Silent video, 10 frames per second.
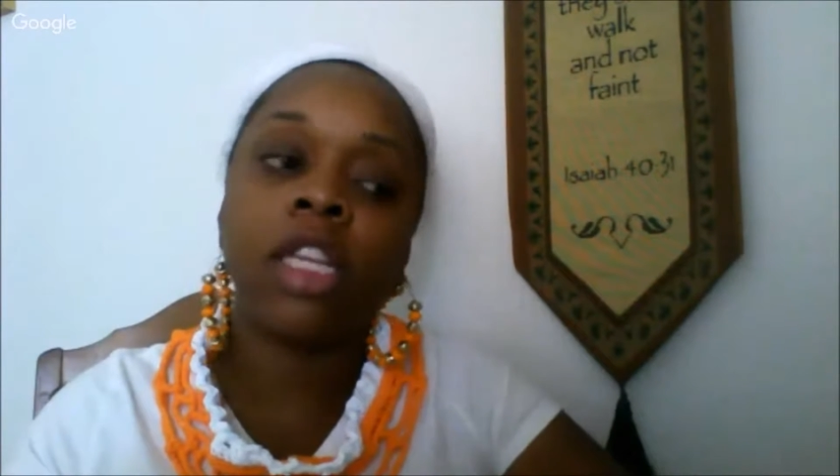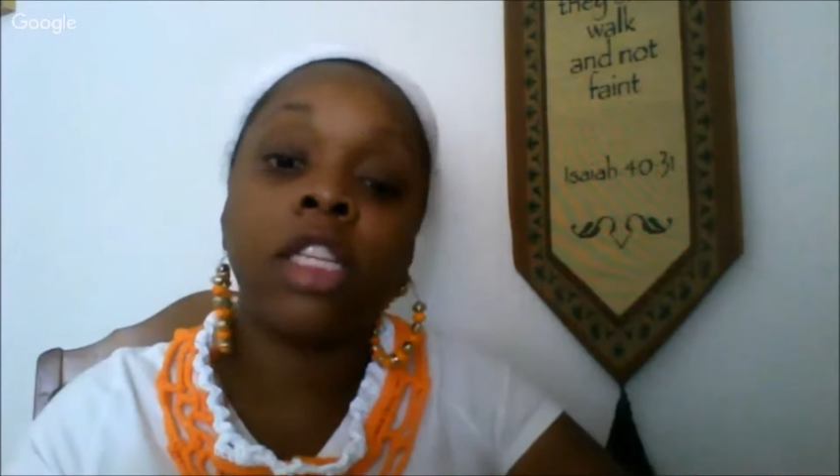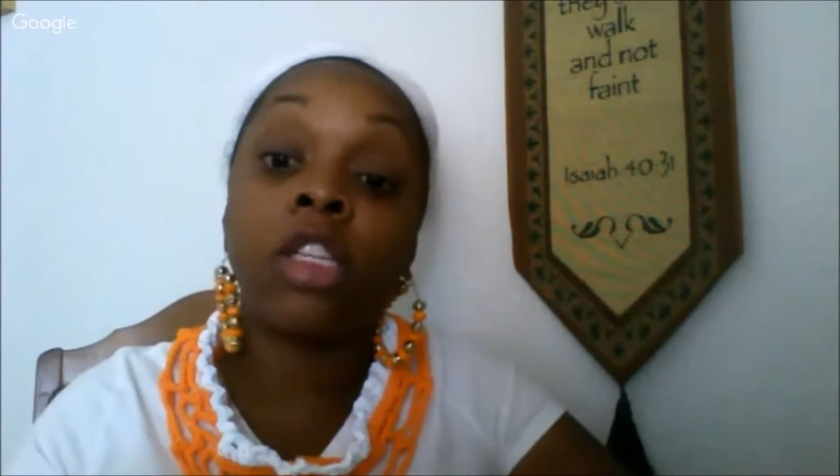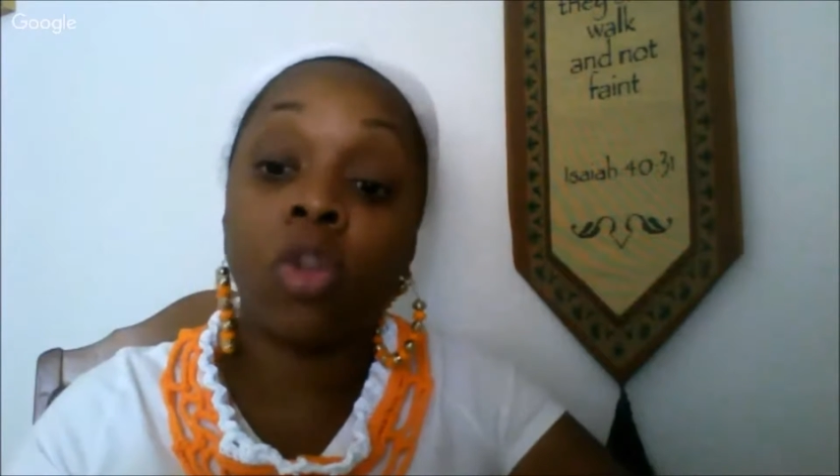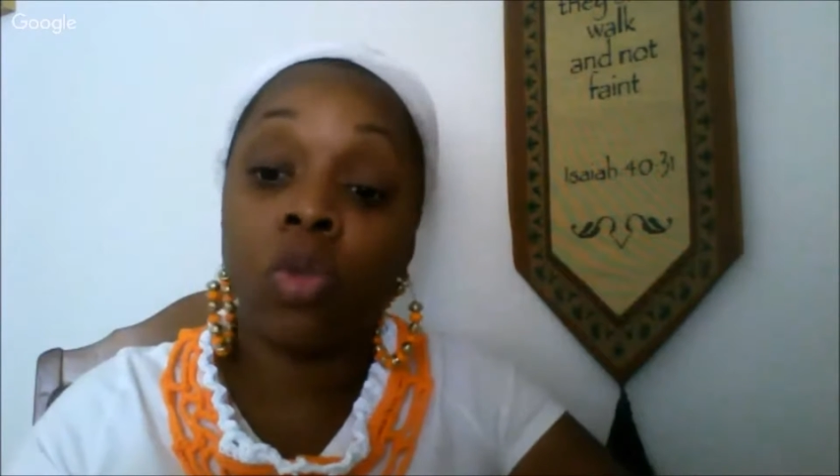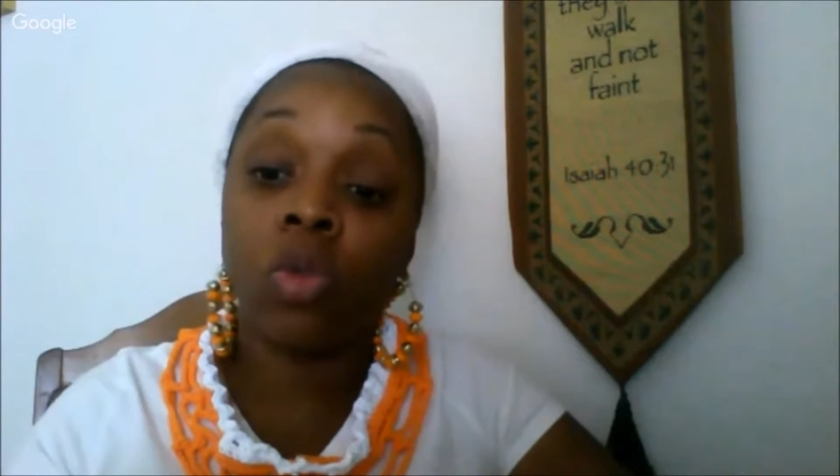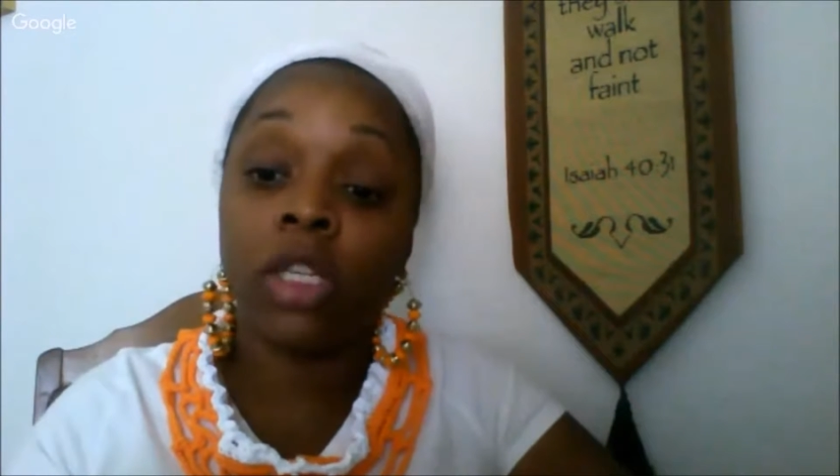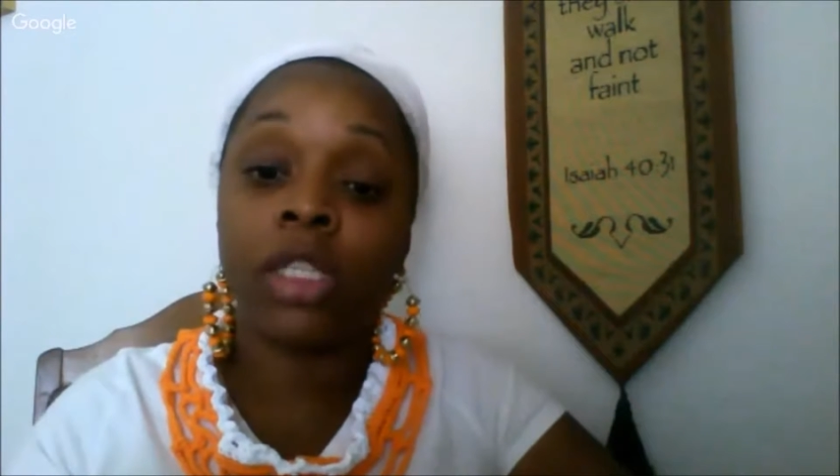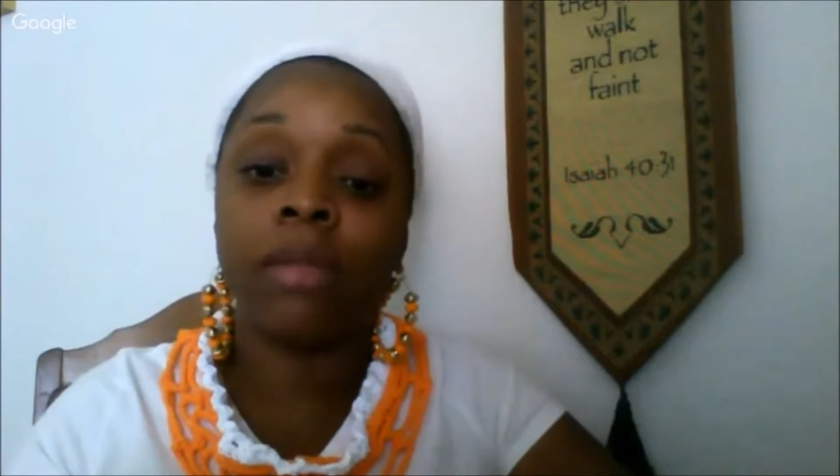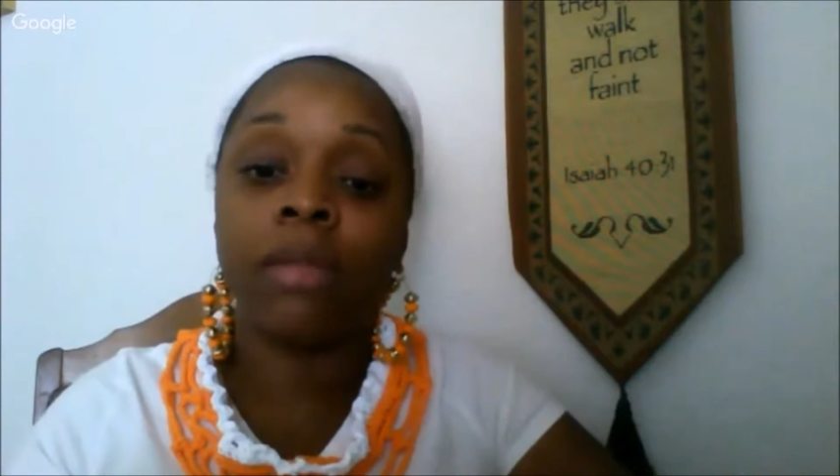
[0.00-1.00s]
it's in the school
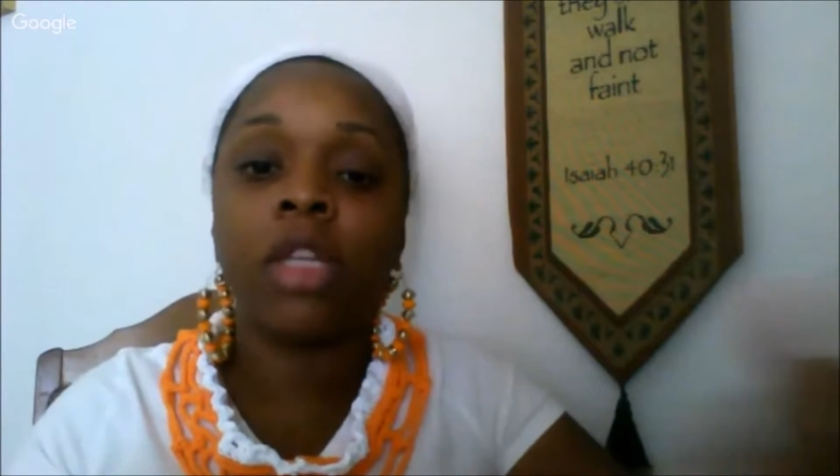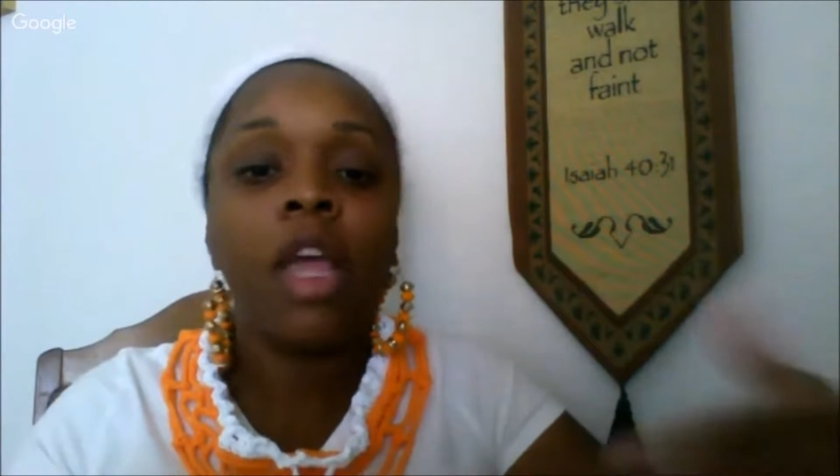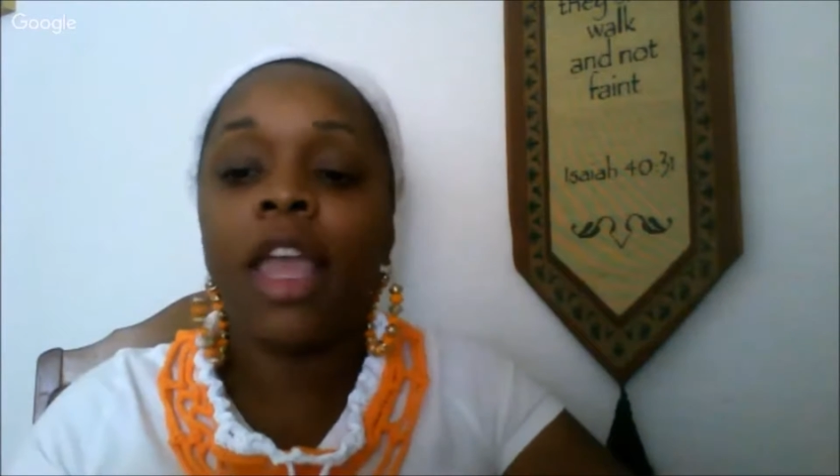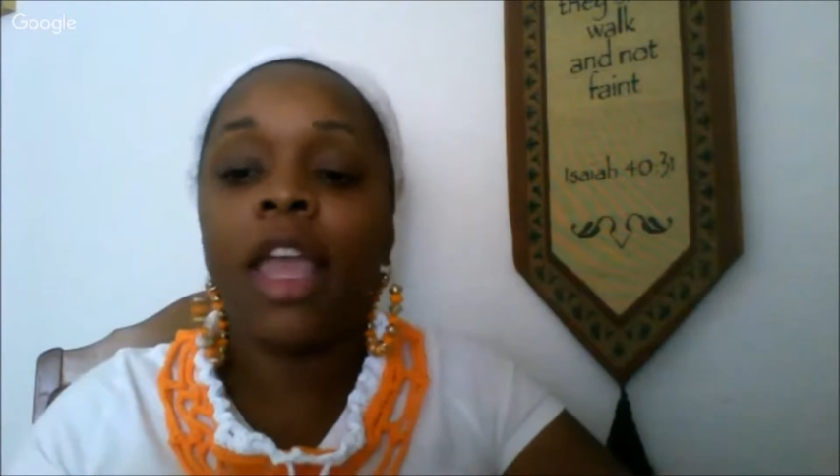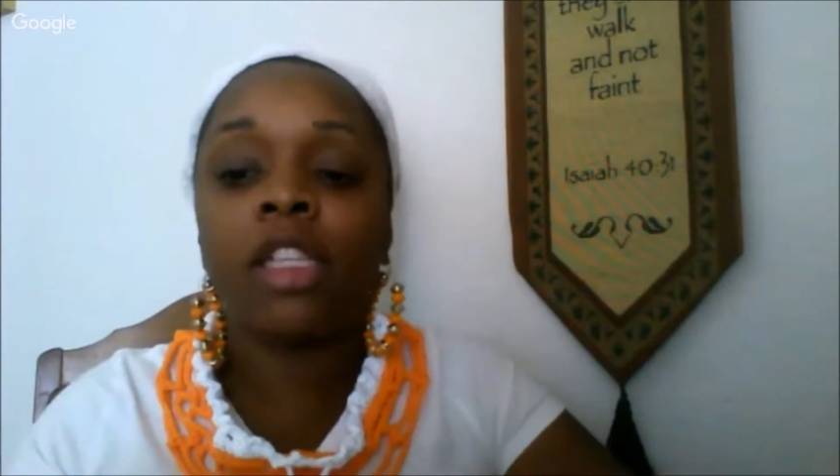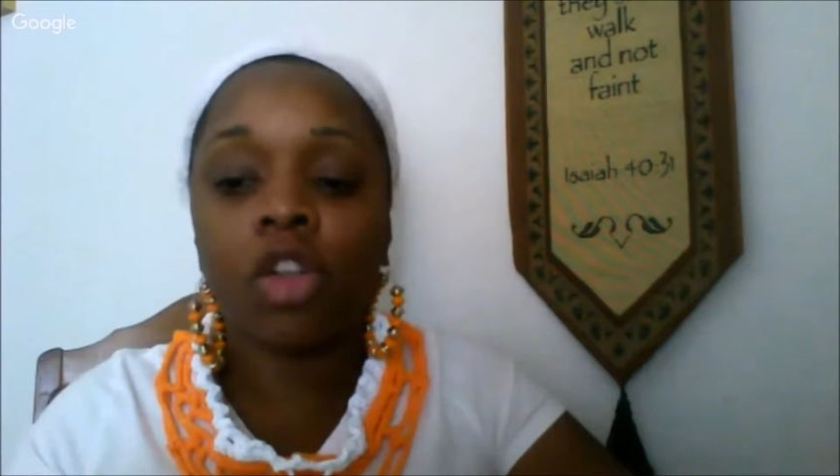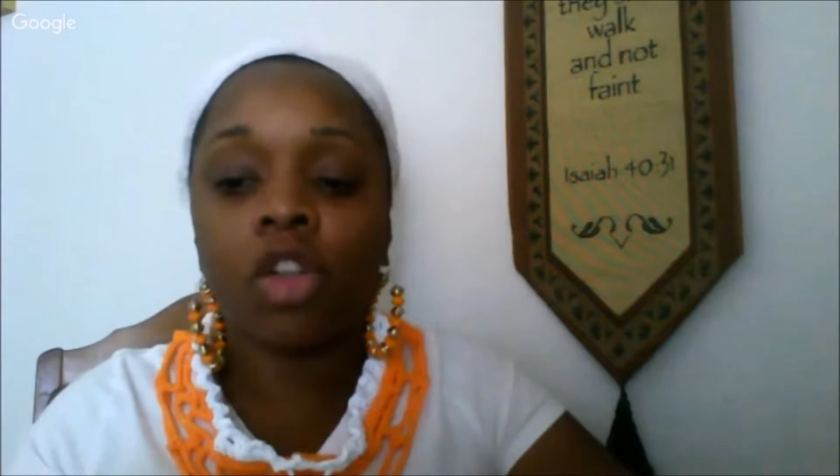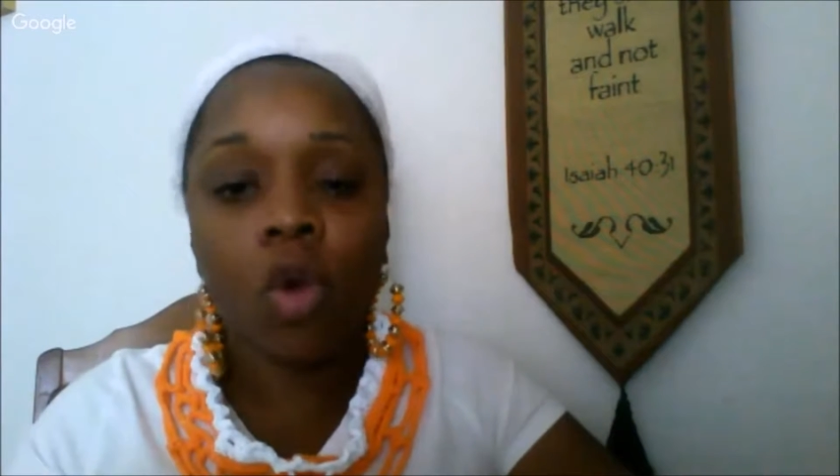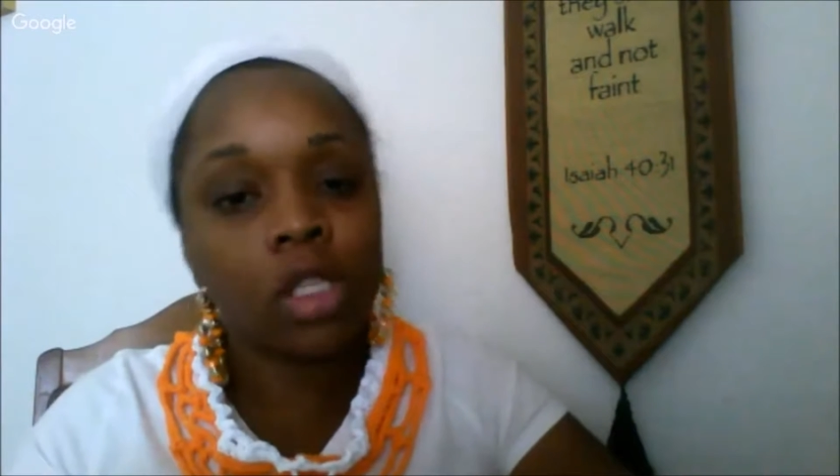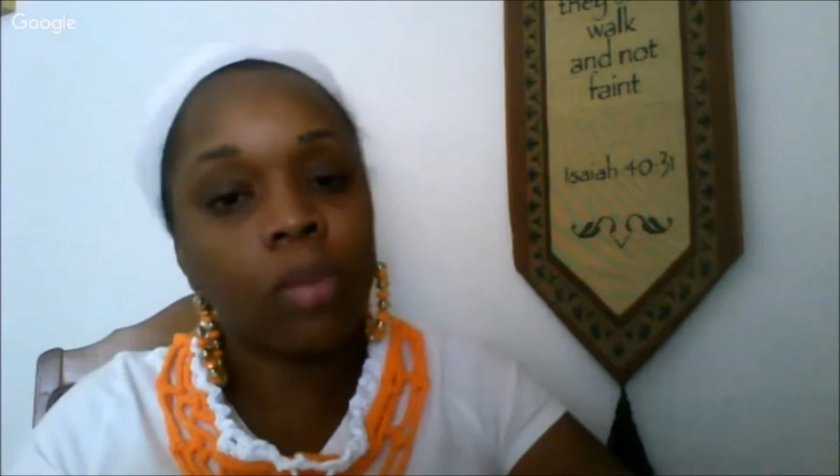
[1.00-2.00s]
systems, it's
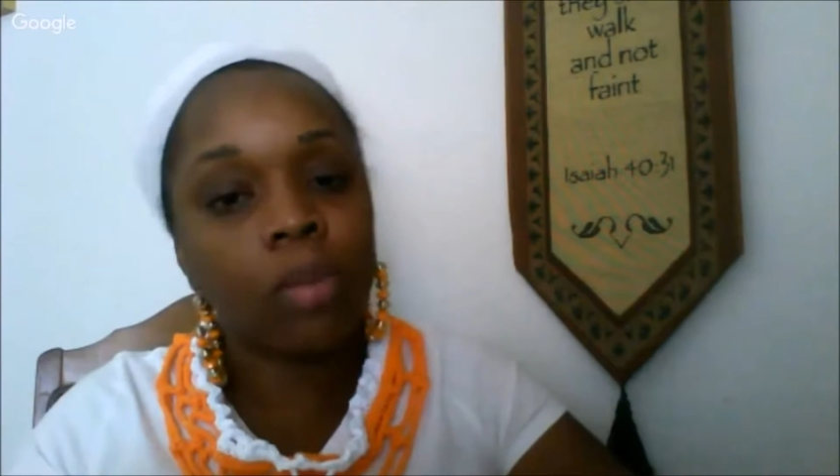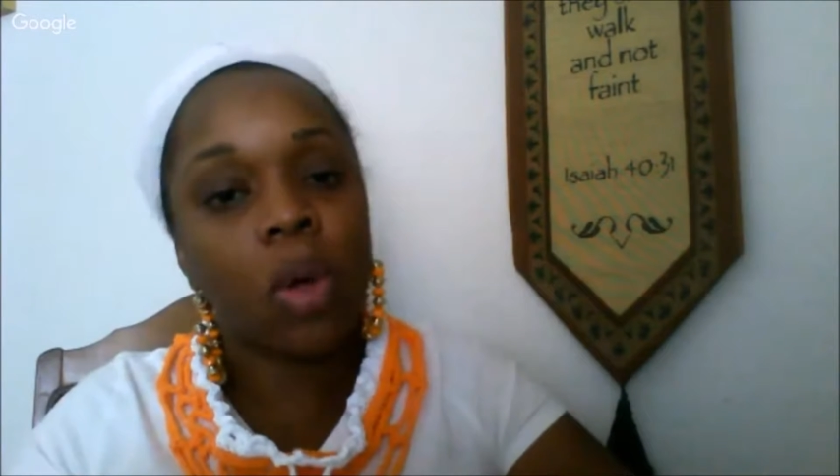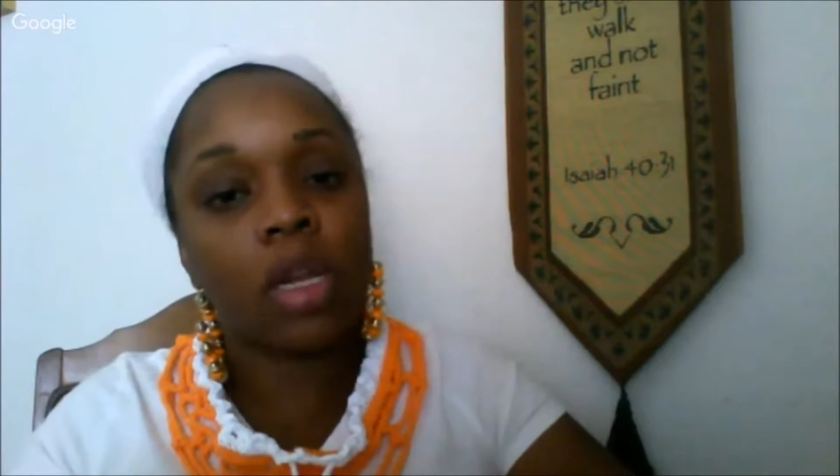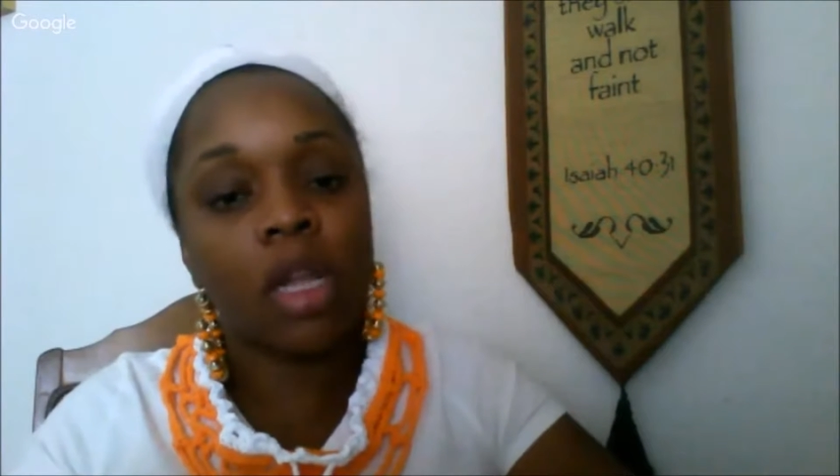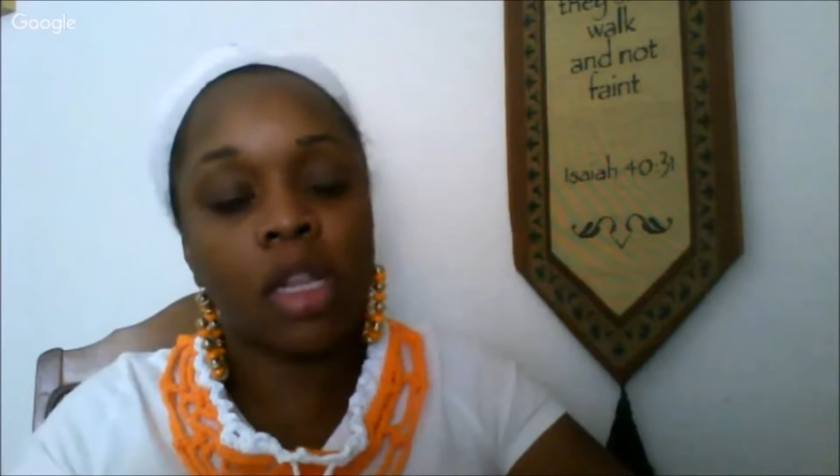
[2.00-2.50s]
across the board.